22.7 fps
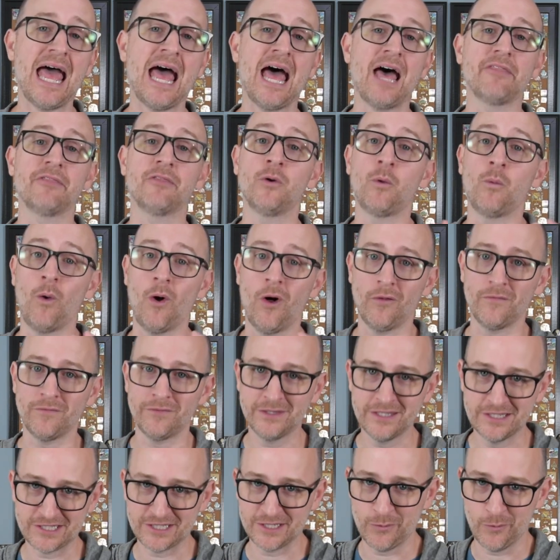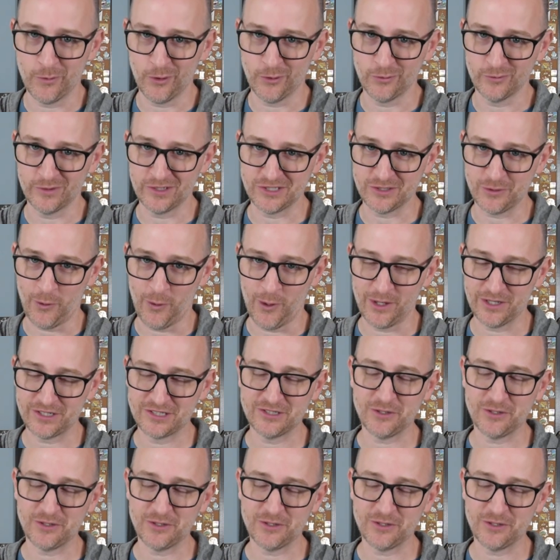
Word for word: at the Walt Disney World Resort.